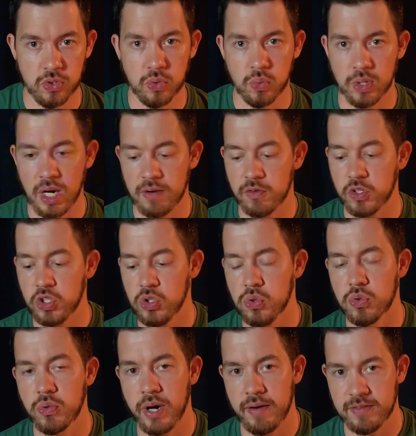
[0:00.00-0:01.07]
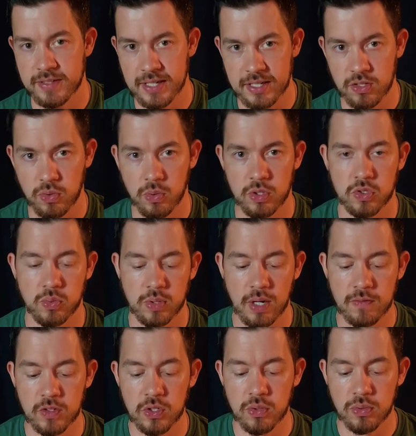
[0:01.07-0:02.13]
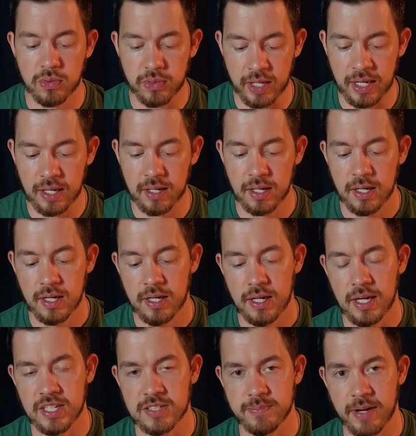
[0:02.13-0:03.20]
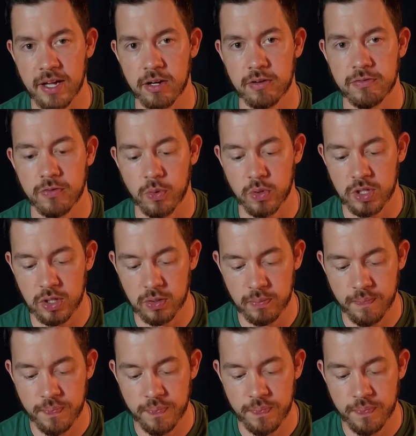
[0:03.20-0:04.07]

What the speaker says: whatever you gravitate towards, whatever you think is better for you.